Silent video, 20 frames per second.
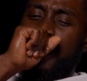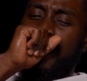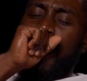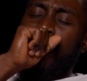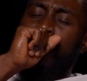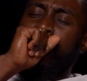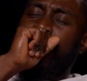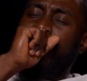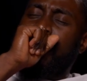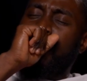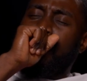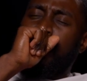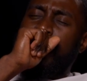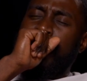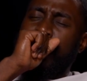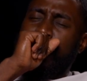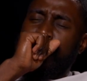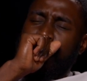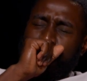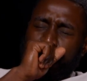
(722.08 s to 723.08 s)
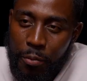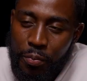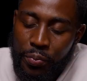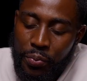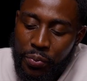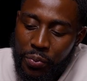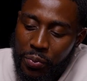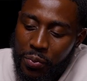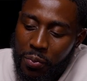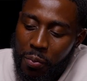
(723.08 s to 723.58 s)
that wig is peak.
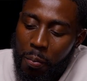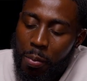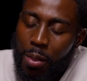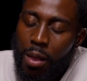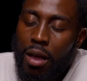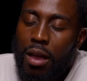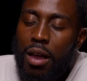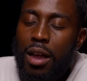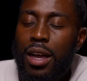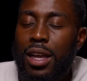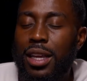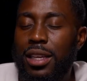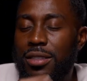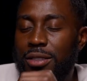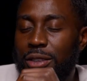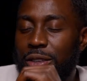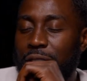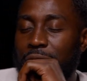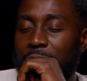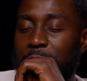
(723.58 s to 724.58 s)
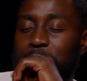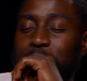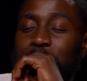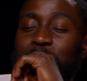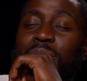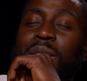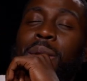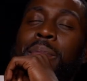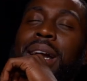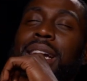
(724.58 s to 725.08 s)
Okay, so
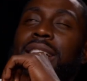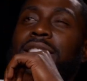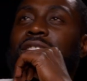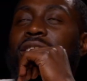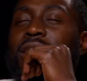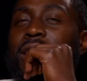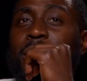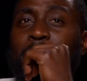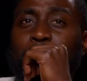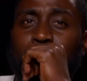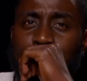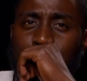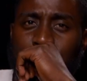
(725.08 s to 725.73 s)
the mac and cheese.